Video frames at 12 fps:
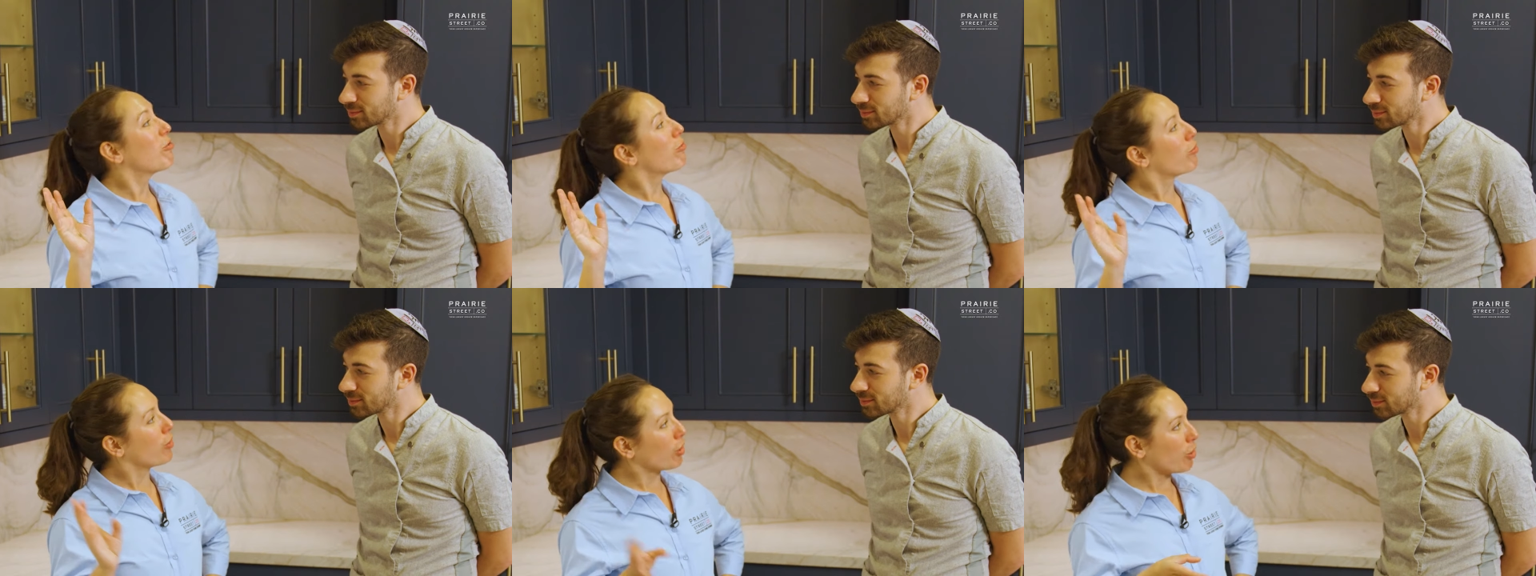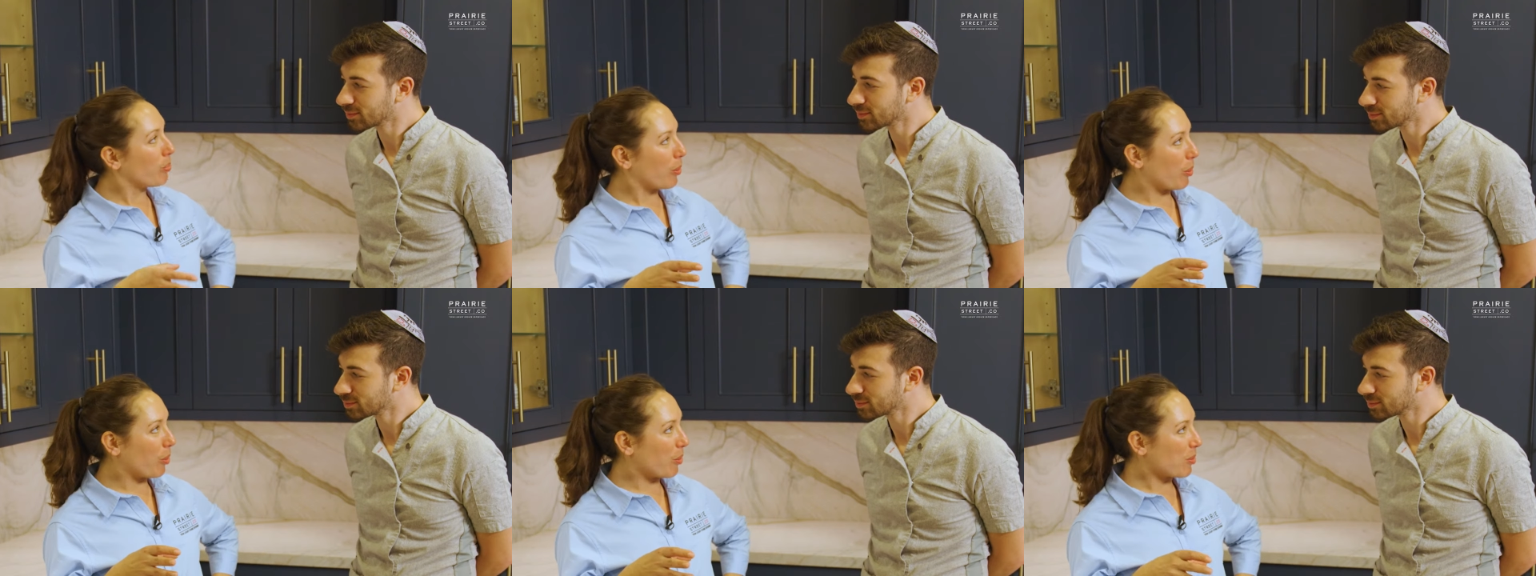Speaker 1: veal
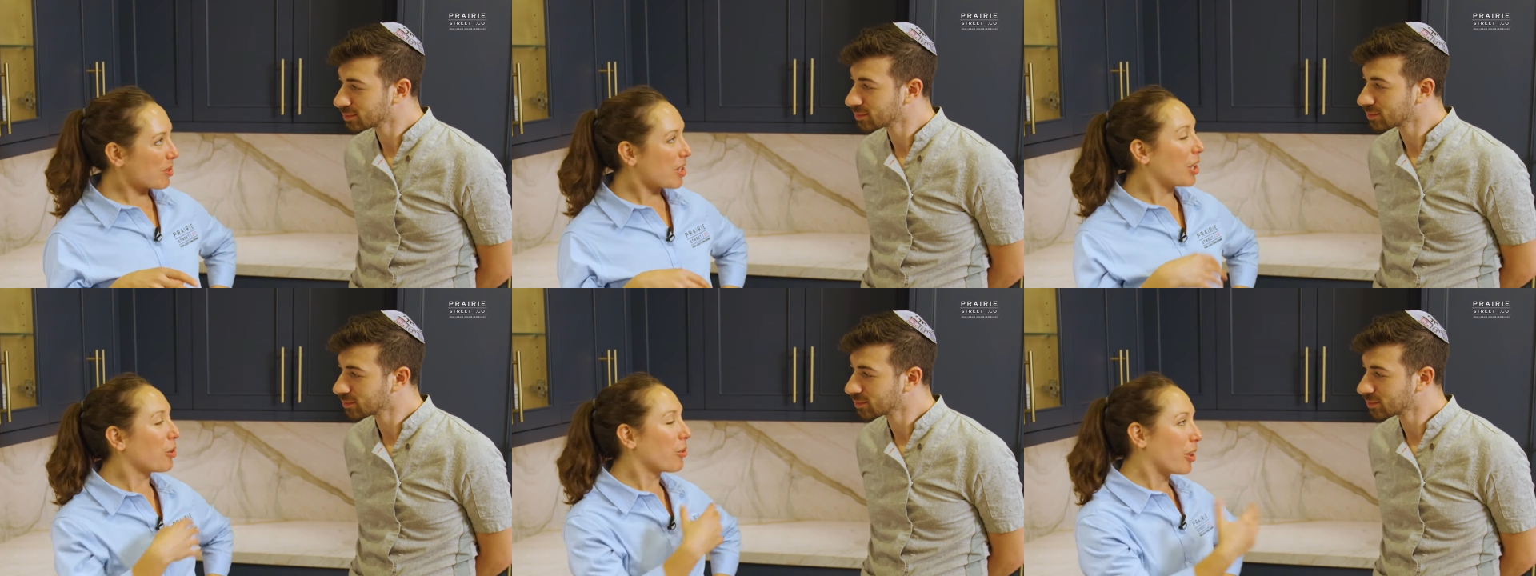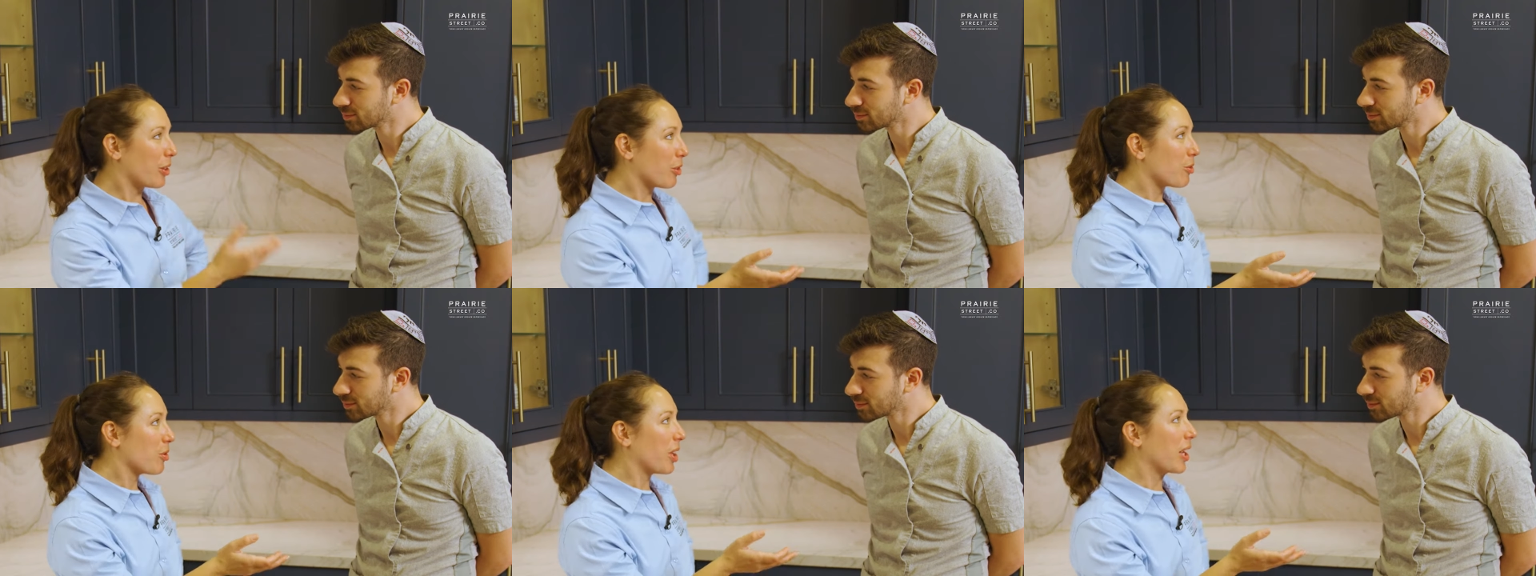bones, other than
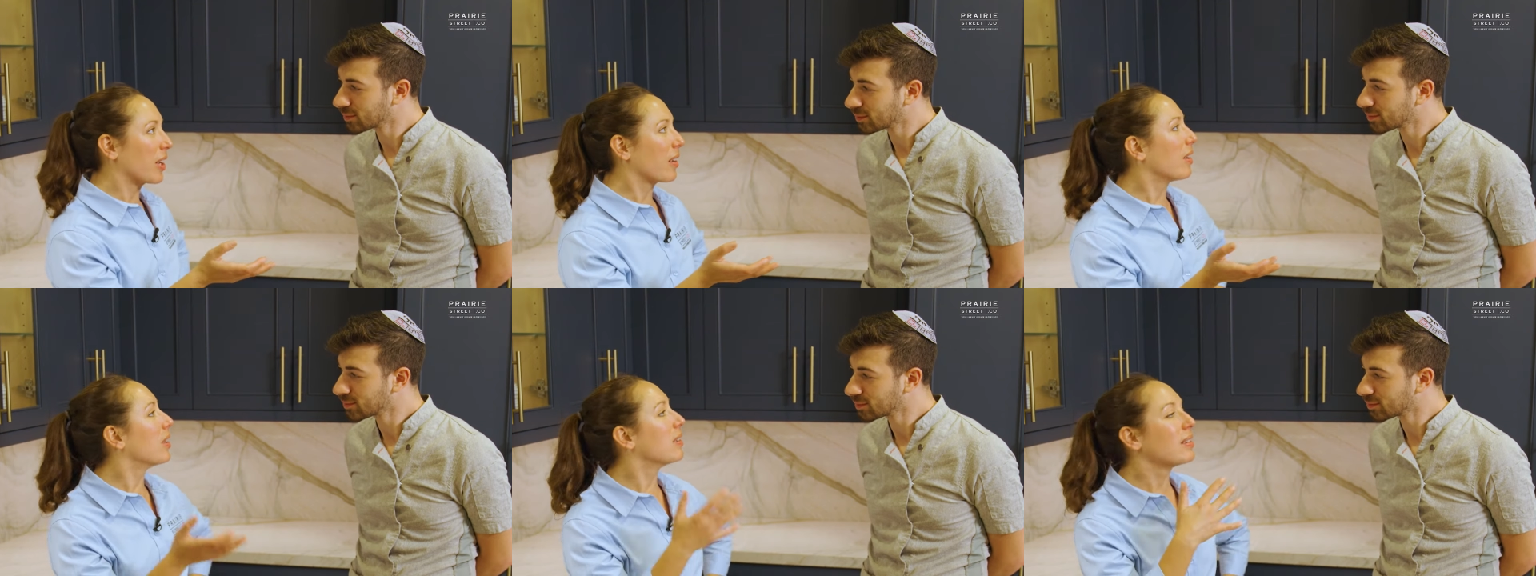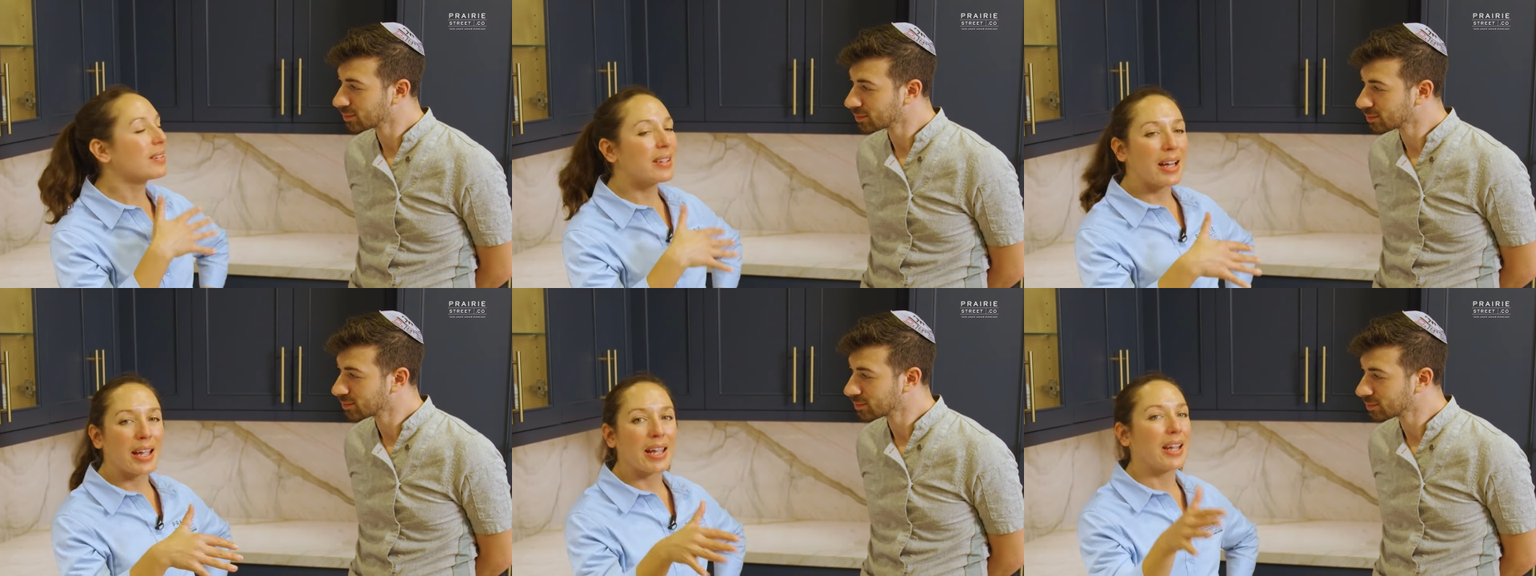they're like
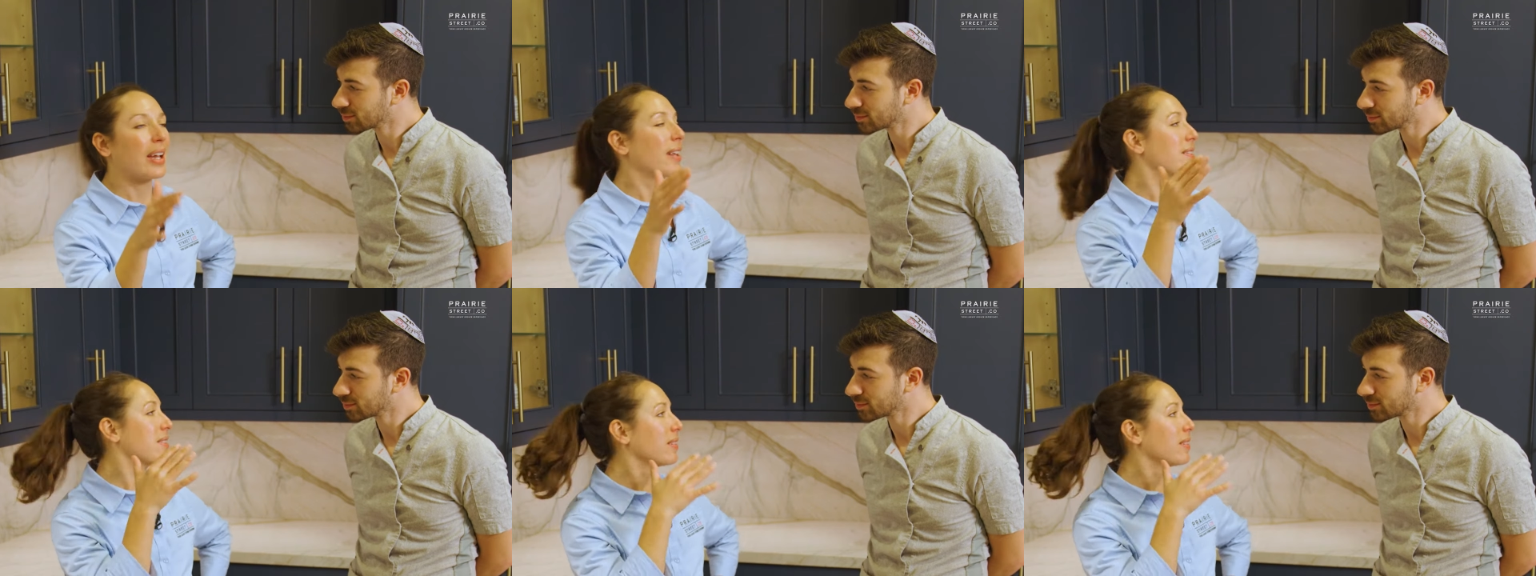light and